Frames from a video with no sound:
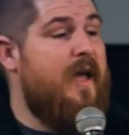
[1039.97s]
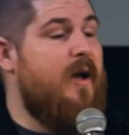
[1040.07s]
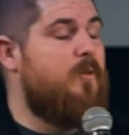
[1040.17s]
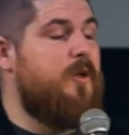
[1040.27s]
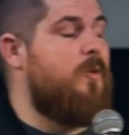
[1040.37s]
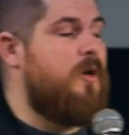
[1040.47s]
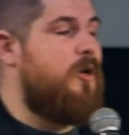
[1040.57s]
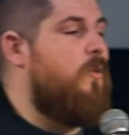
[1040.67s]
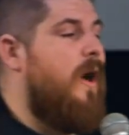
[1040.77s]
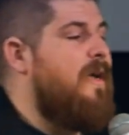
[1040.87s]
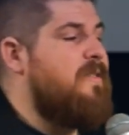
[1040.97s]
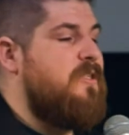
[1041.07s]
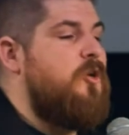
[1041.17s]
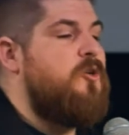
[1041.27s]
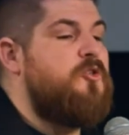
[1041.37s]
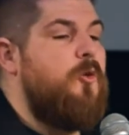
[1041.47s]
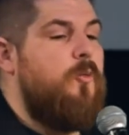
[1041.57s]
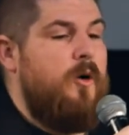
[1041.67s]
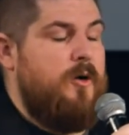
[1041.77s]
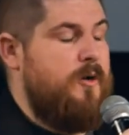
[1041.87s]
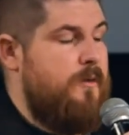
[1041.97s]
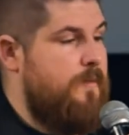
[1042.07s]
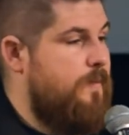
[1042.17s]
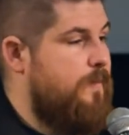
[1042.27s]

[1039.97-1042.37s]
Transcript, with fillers: And what, you want to know why? Because it starts to work.